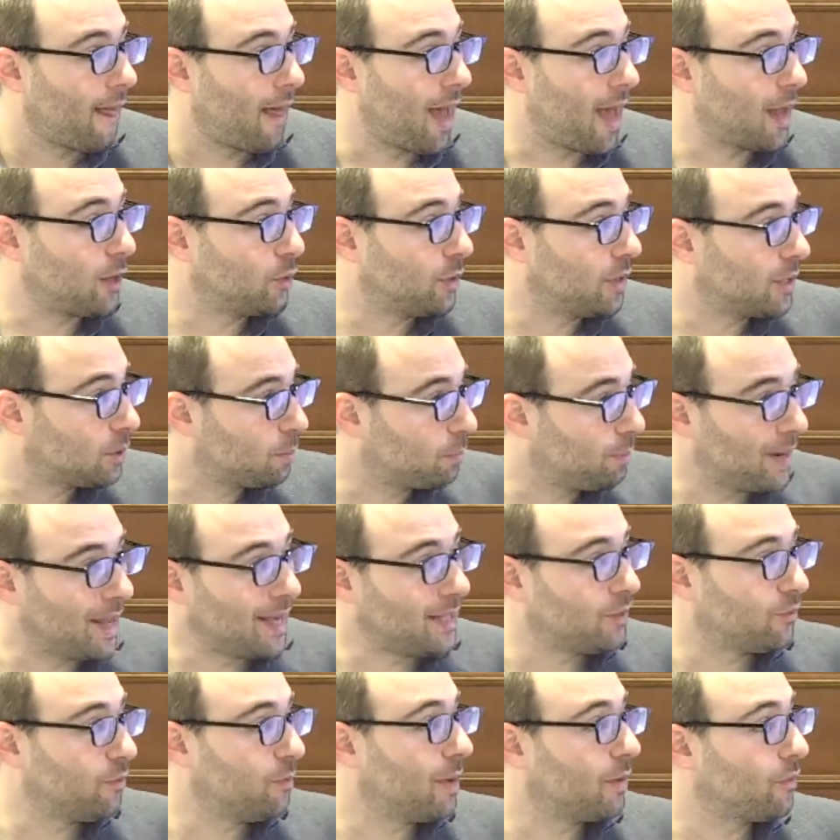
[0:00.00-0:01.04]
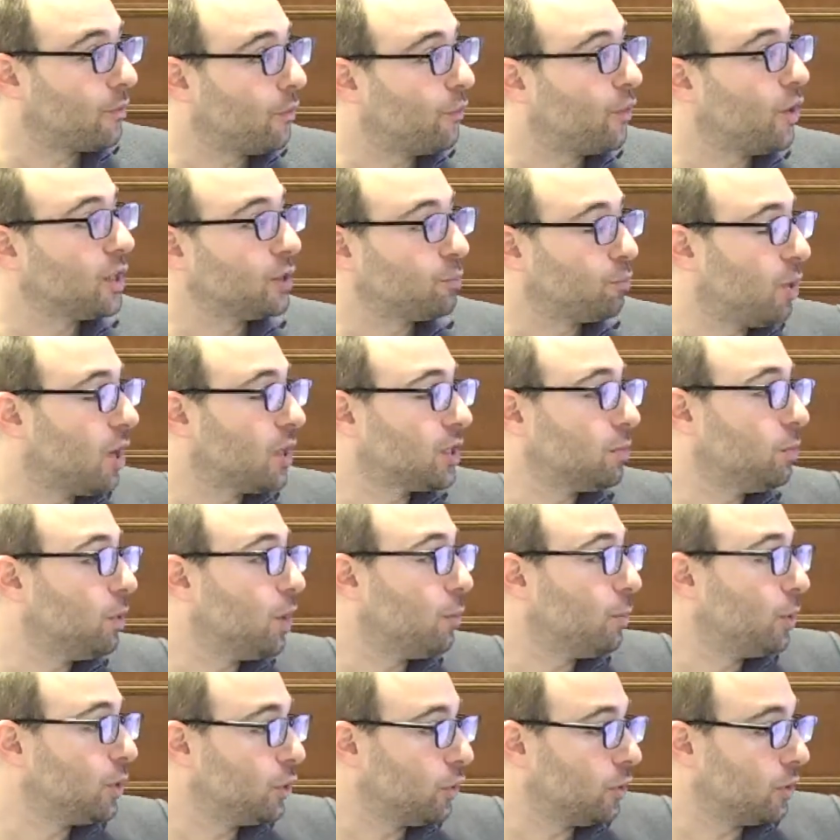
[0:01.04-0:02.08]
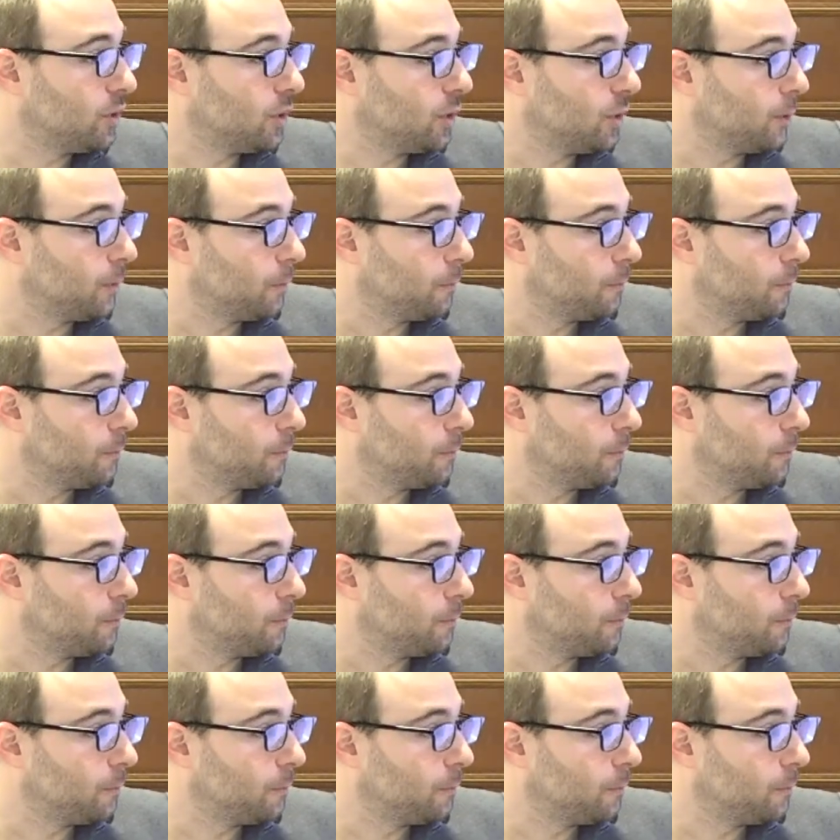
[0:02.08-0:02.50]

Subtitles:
and to displace them at the first possible opportunity.